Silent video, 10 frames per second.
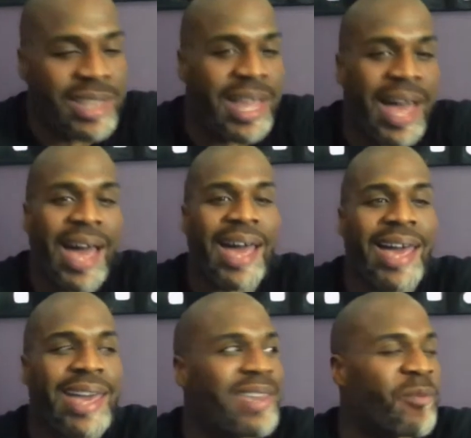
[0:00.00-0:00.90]

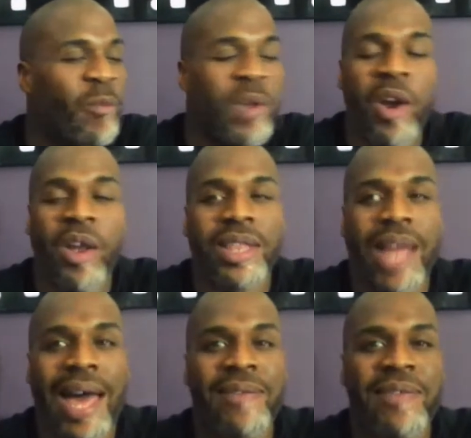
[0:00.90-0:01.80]
live? We are
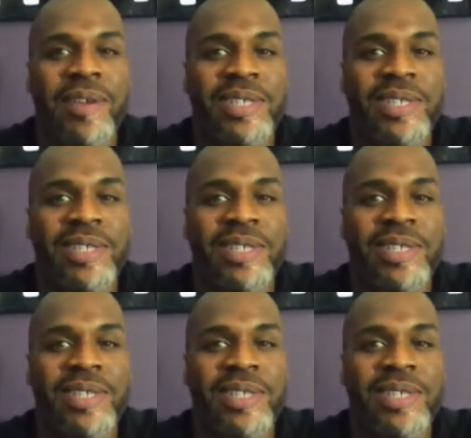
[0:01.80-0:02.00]
live here